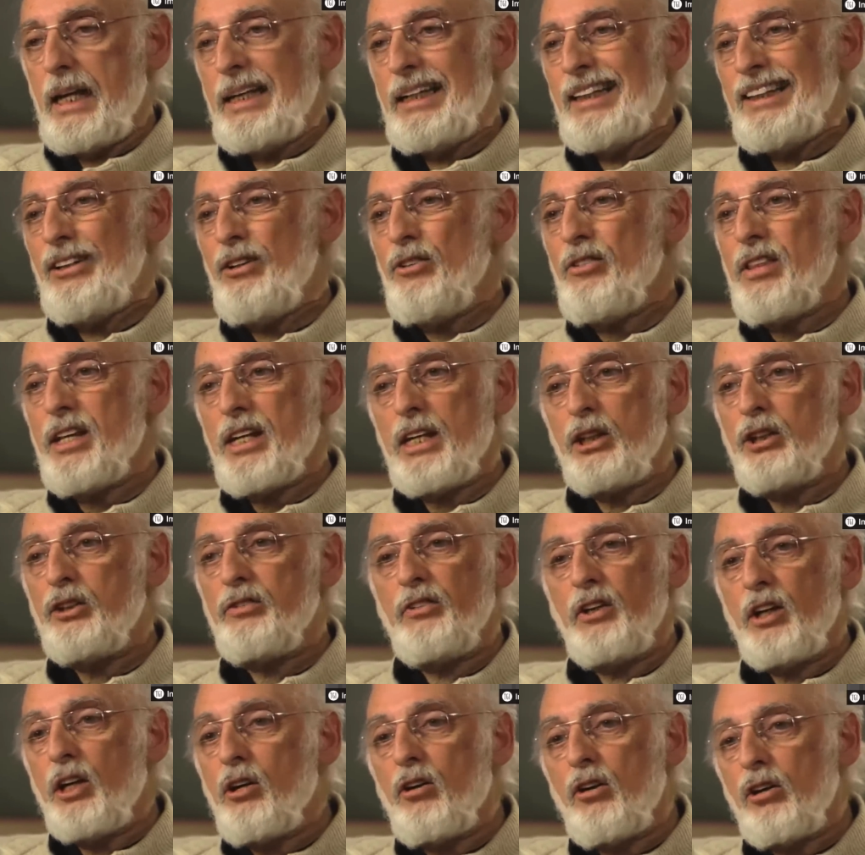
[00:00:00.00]
And I don't think
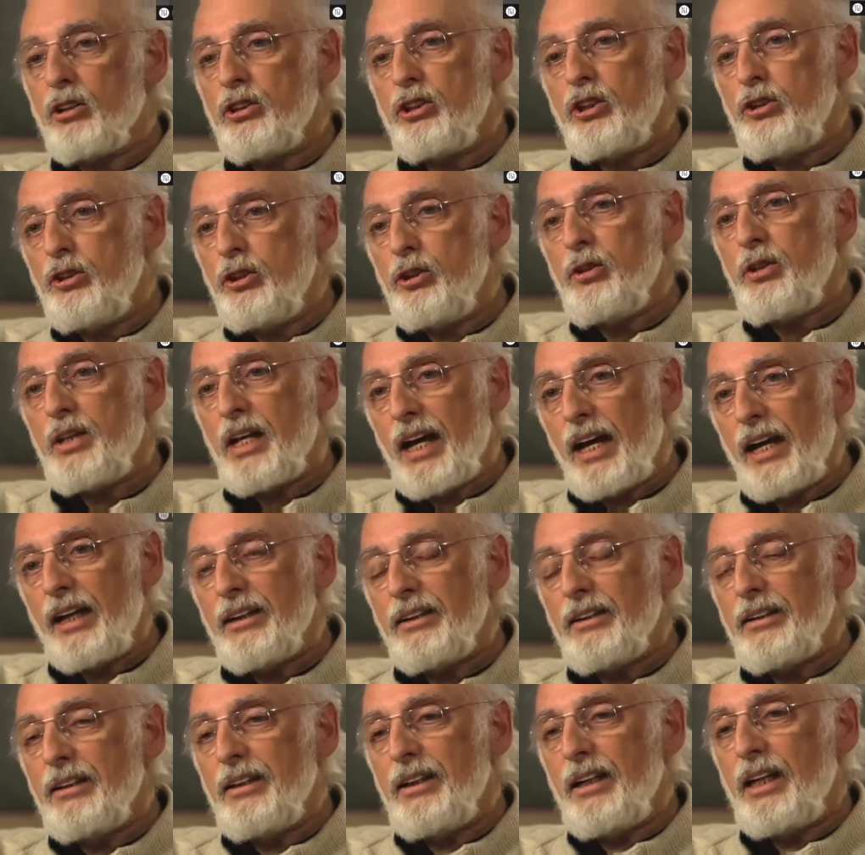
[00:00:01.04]
it's very hard to do
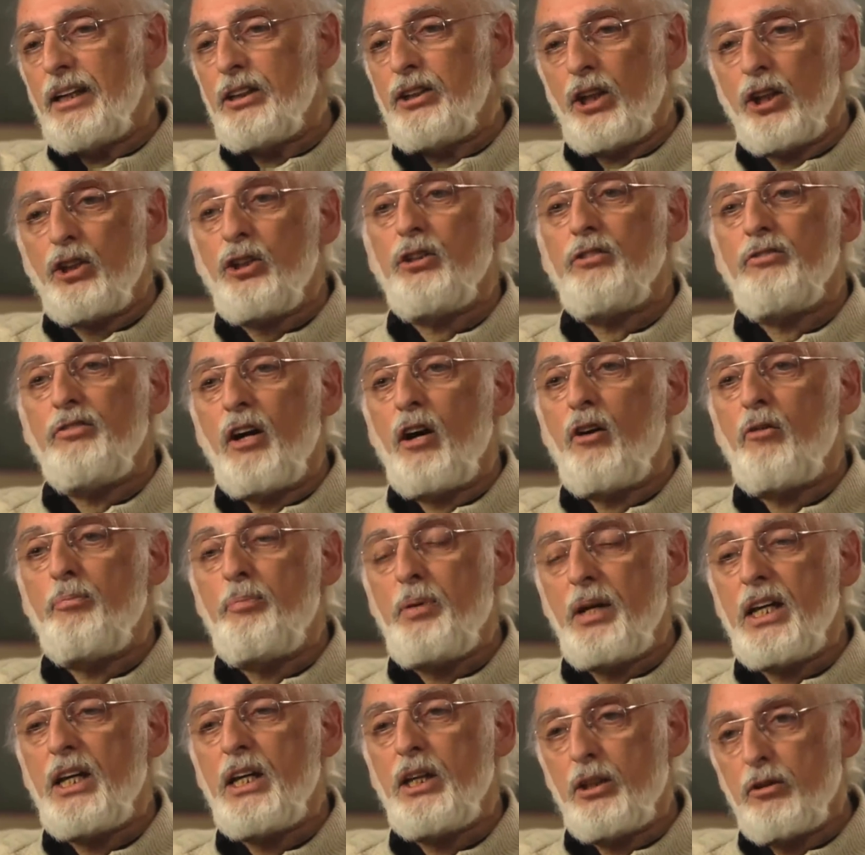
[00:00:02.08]
that. It does
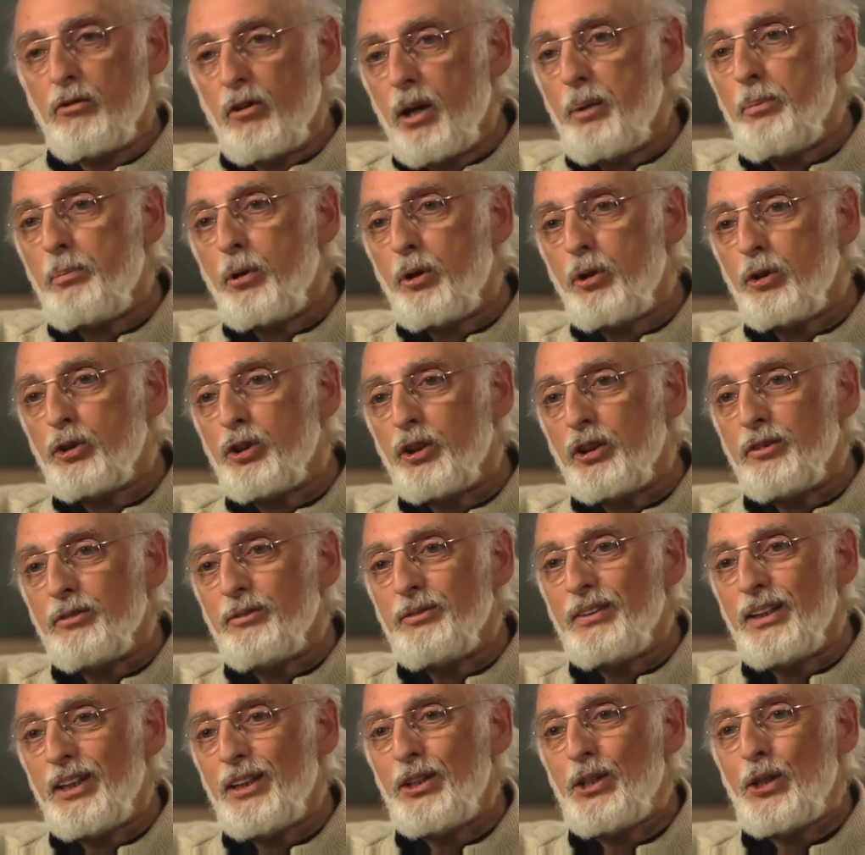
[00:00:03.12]
involve picking the right
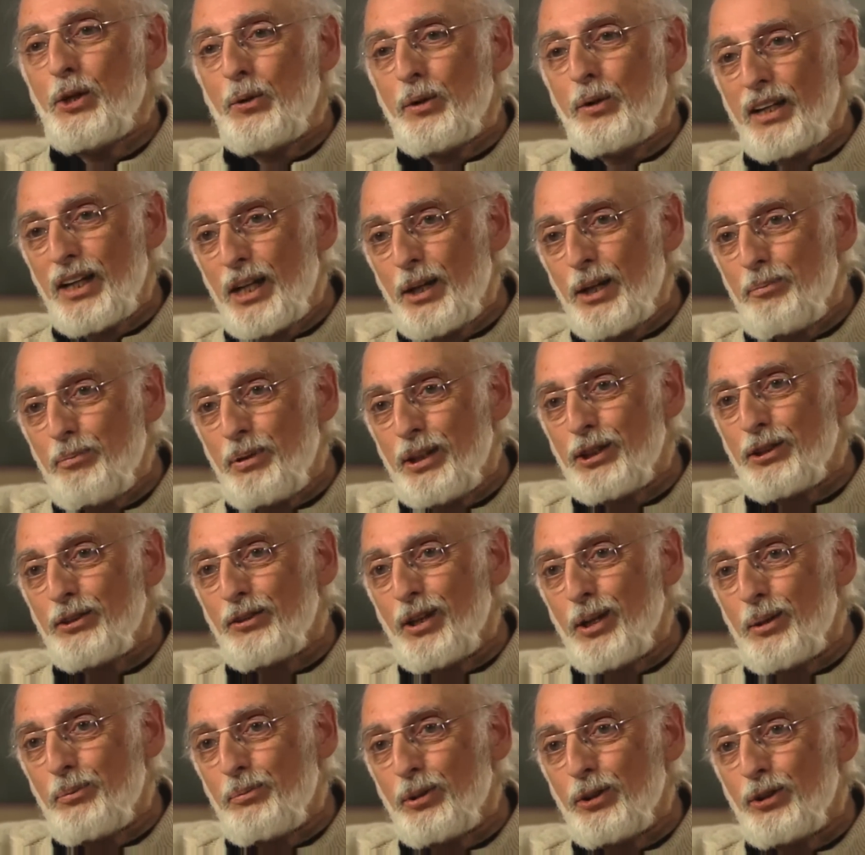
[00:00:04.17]
person and knowing how to
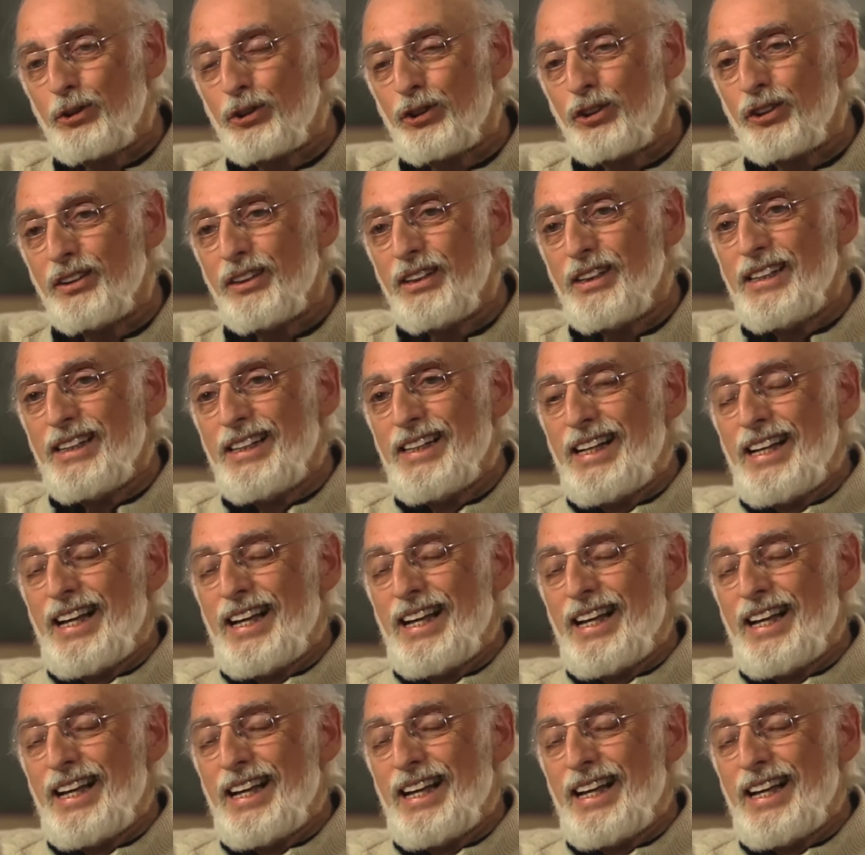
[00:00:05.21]
pick the right person.